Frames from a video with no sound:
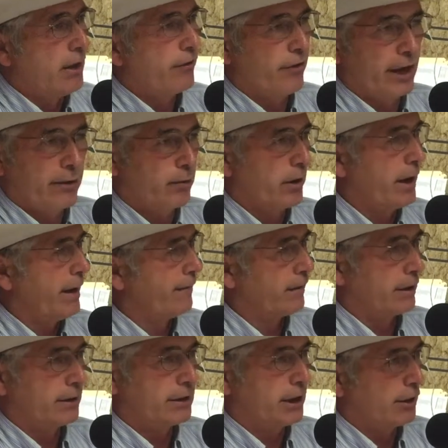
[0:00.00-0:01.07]
they were
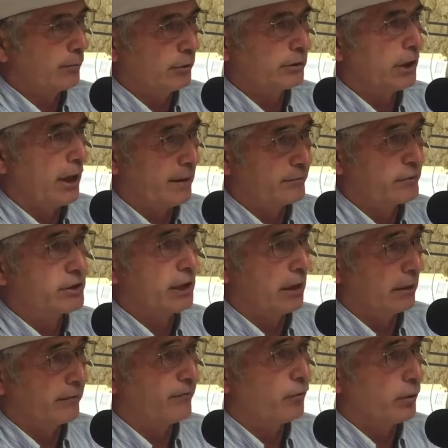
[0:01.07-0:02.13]
having a terrible time
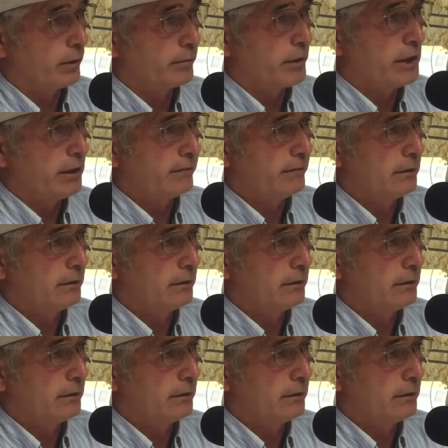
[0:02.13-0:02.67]
selling foreign beef.